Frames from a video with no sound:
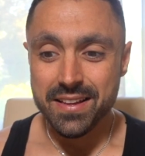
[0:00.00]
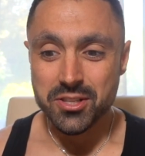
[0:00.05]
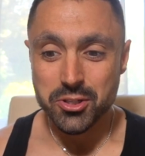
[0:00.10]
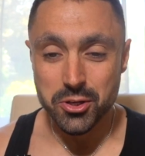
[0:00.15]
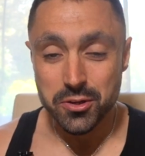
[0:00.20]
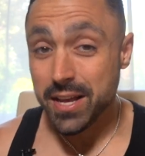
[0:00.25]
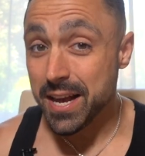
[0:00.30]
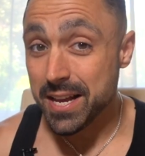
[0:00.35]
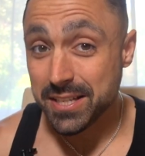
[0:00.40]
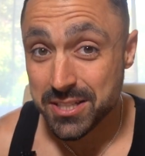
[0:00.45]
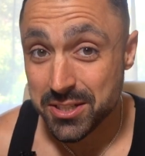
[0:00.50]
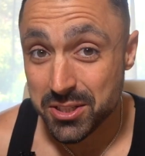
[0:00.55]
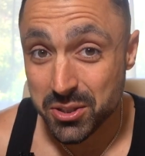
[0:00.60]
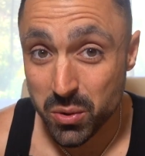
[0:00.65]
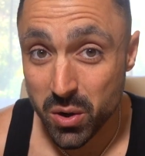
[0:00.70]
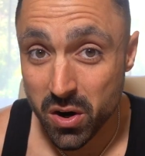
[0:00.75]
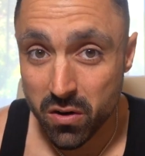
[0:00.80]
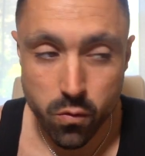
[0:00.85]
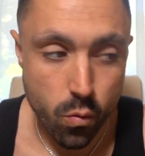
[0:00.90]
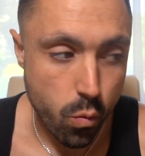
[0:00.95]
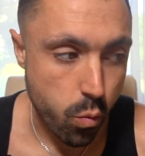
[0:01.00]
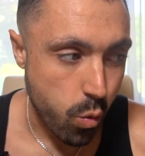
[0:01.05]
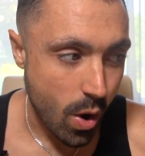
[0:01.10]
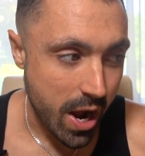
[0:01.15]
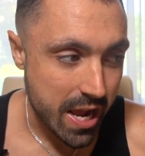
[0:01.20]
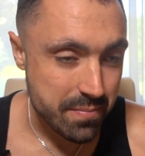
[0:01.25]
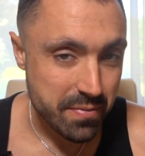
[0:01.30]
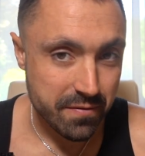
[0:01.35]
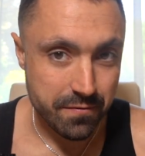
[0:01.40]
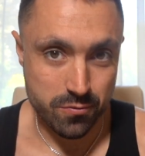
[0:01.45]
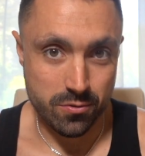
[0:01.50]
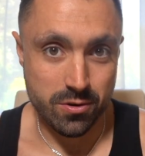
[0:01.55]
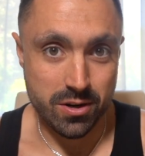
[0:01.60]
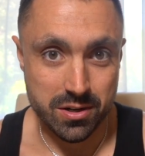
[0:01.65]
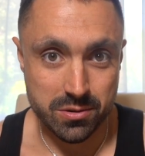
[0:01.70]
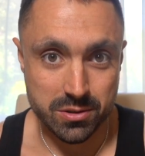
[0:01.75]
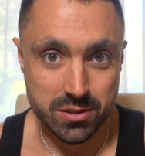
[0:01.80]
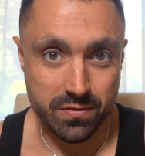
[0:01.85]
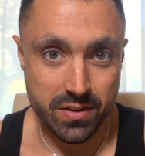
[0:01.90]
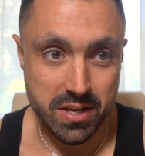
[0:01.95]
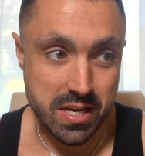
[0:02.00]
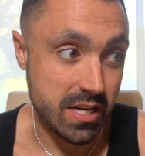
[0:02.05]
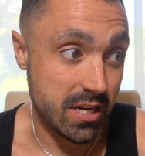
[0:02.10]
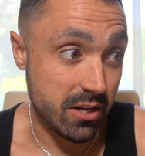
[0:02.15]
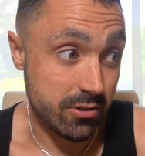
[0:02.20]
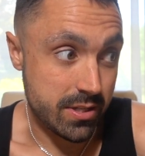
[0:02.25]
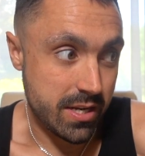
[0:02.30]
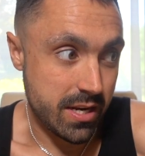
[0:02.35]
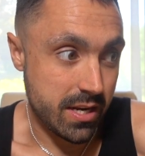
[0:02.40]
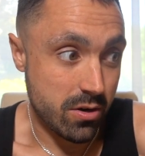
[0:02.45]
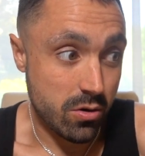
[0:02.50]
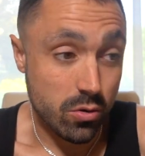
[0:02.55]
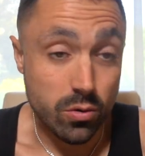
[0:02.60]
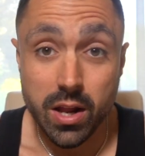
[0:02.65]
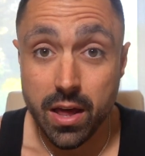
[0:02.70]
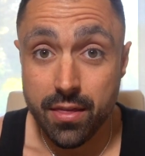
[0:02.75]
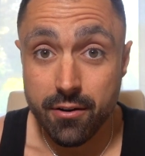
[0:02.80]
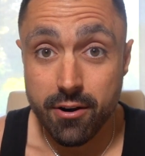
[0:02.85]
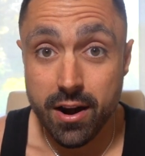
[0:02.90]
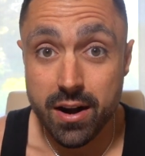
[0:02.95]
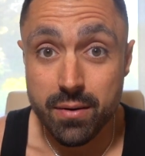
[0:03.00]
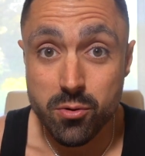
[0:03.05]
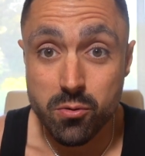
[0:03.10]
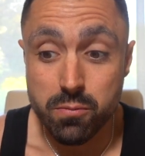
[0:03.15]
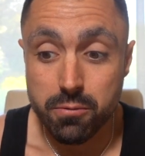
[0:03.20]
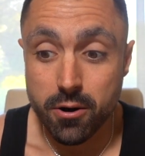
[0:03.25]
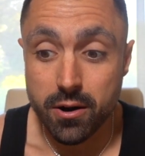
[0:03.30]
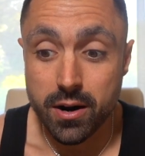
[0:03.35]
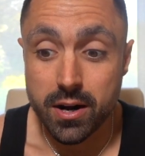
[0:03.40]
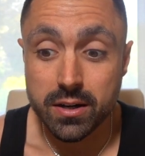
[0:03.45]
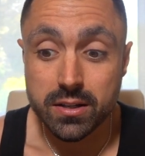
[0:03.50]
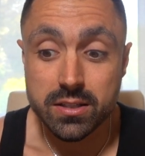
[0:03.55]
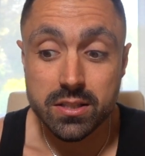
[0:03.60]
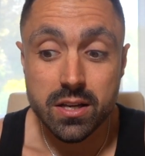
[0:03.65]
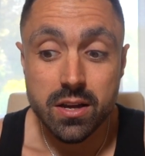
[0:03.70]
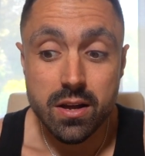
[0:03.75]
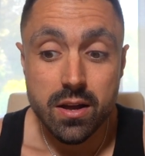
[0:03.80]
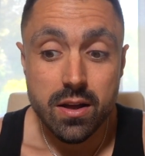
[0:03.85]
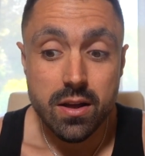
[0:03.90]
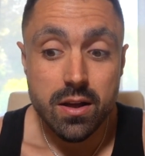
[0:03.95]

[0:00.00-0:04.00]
2012, way before I was vegan, I was eating all other animal products.